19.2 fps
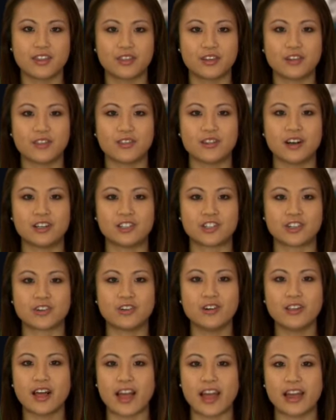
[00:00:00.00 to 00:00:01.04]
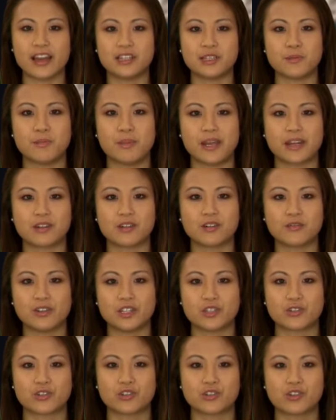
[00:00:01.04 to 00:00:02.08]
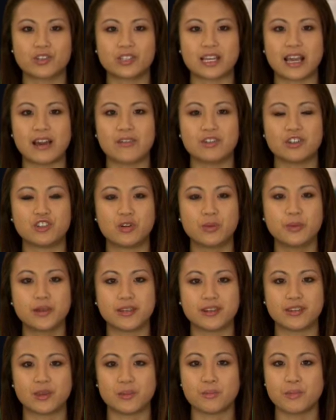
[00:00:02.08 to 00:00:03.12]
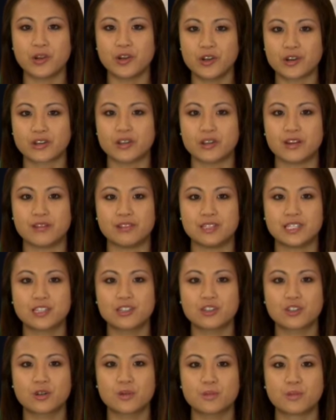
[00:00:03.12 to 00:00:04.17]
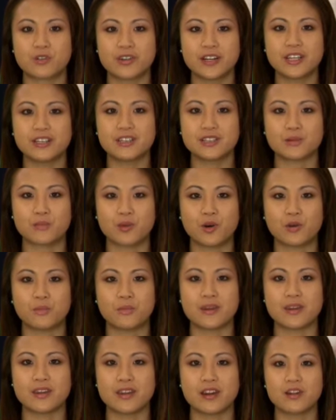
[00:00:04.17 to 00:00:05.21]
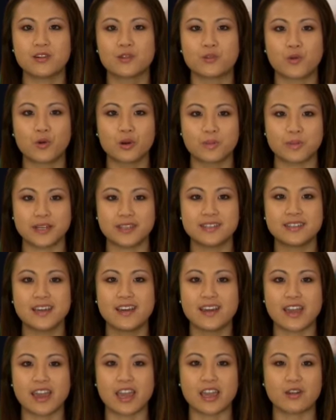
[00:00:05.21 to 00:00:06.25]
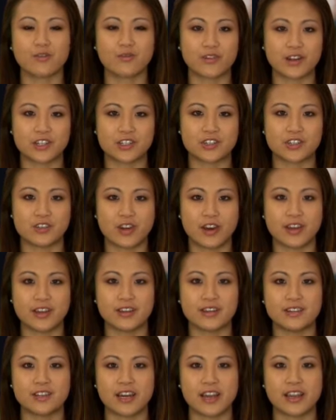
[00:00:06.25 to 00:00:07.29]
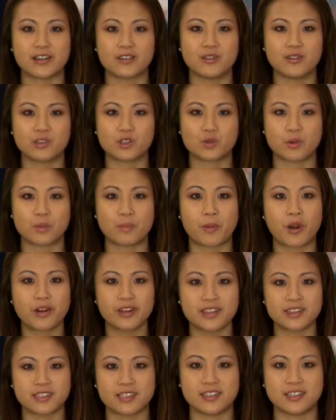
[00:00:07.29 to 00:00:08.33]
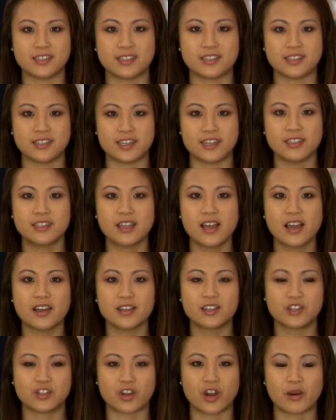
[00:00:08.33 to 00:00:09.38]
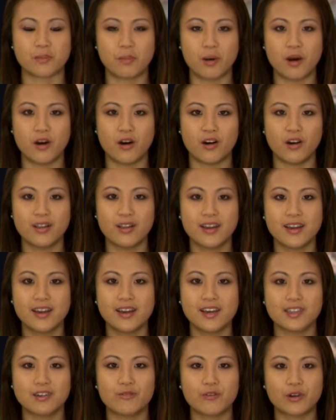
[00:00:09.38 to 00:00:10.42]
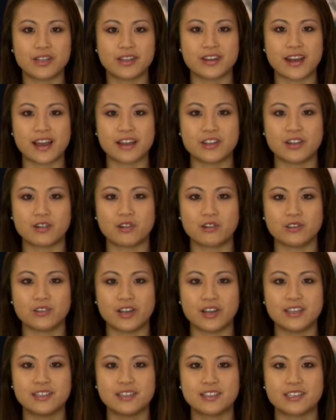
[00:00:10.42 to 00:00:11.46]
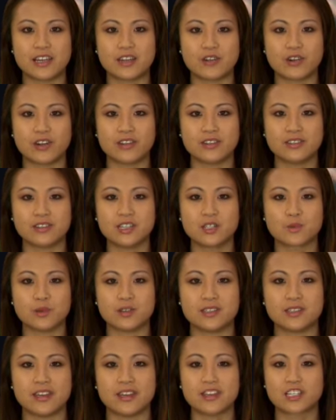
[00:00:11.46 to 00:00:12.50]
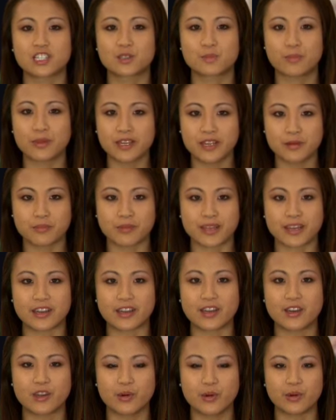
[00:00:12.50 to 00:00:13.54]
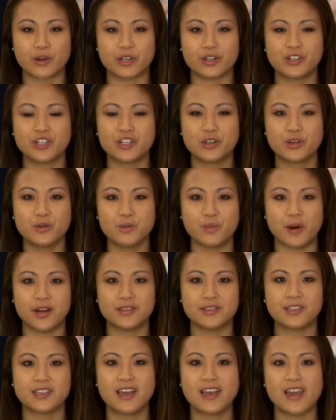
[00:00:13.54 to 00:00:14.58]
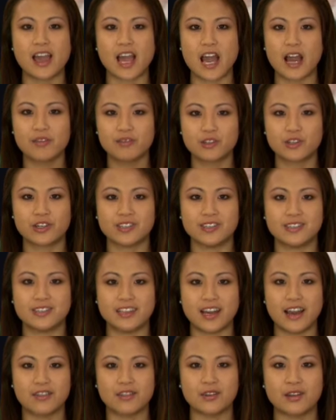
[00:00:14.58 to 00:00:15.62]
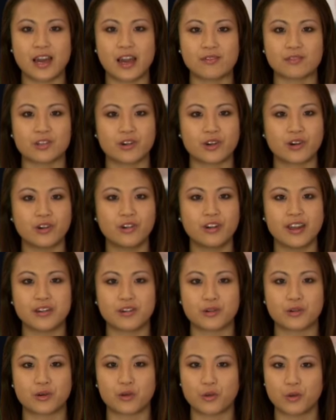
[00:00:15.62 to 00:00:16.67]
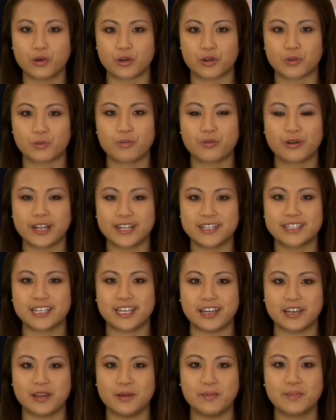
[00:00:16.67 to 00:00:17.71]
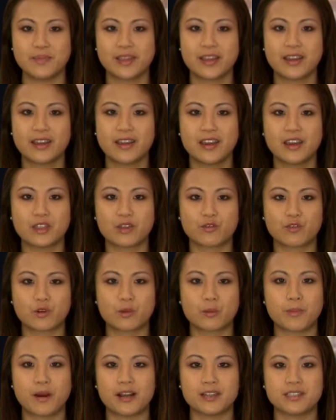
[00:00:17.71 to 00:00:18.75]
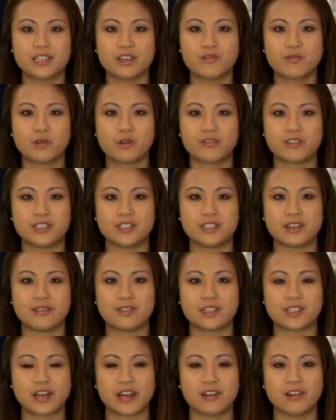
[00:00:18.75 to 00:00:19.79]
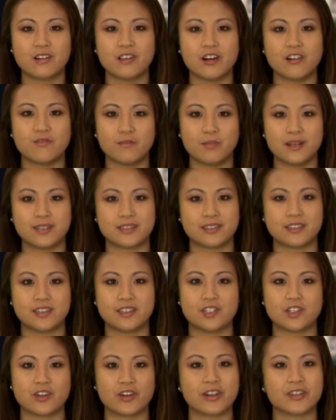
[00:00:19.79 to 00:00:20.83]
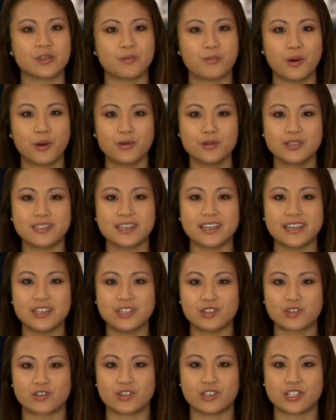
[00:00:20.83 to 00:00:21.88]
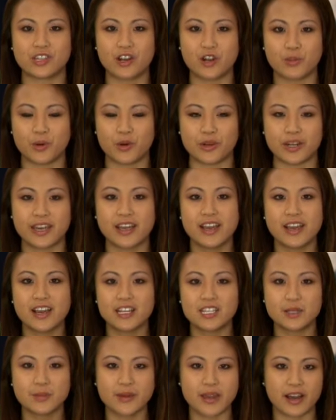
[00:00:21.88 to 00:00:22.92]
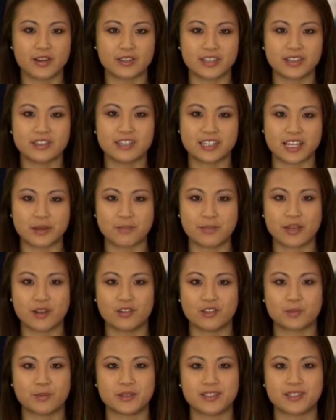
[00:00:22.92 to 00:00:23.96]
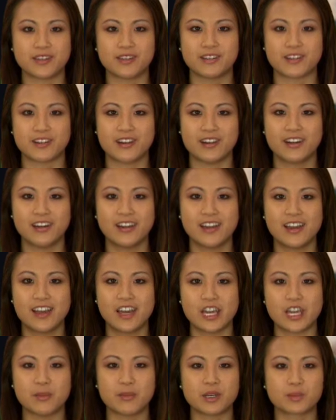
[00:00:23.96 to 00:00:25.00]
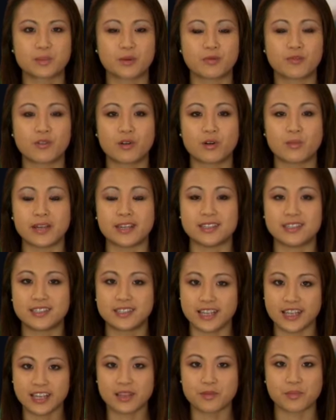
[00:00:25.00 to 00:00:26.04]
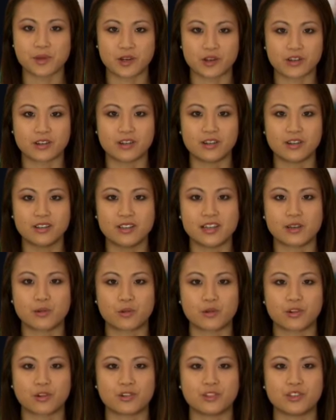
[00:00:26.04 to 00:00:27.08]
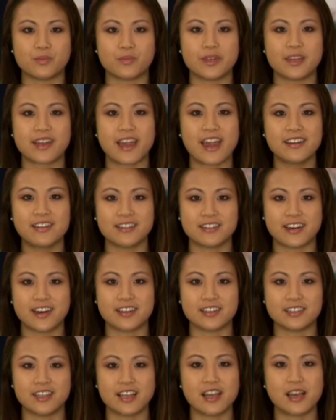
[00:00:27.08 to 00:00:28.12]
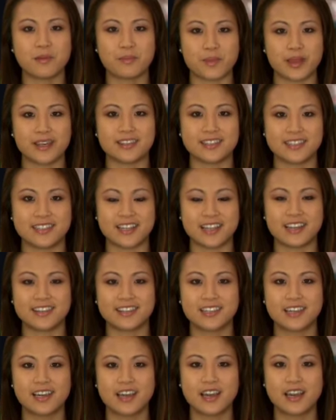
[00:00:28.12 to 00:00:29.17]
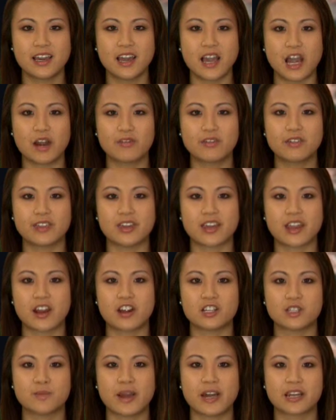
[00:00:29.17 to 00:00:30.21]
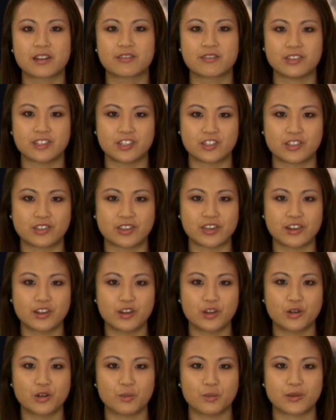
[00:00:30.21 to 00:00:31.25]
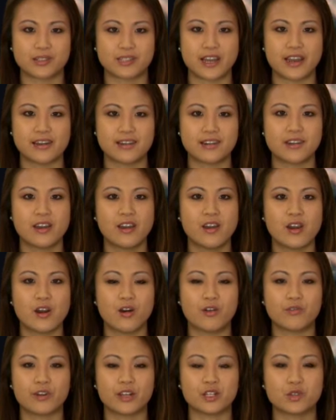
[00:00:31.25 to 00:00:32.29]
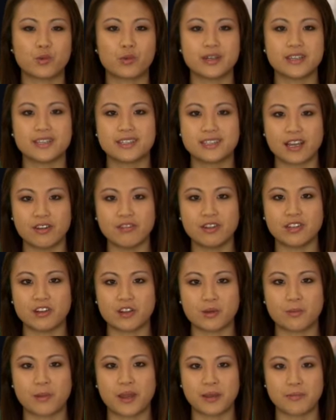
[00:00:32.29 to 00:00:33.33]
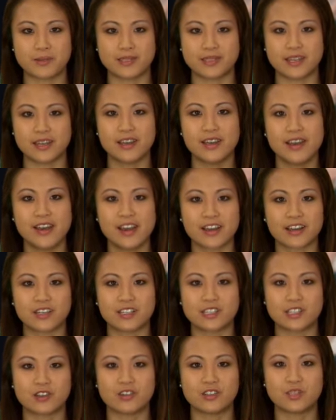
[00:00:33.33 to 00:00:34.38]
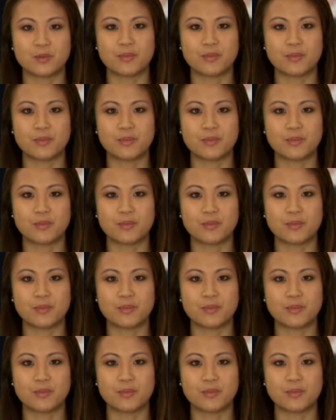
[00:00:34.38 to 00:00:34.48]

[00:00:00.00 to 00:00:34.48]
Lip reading: Theological and medical researchers have attributed the miracle of Sister Marie Simon-Pierre Normand, a French nun diagnosed with Parkinson's disease, to John Paul. The 49-year-old nun said her illness was inexplicably cured 2 months after his death and after her and her order prayed to him. The former pontiff will receive the title of blessed during the post-Easter ceremony to be held in Saint Peter's Basilica. He must perform a second miracle in order to be canonized and made a saint. However, the charismatic religious leader, who presided over a 27-year papacy, considered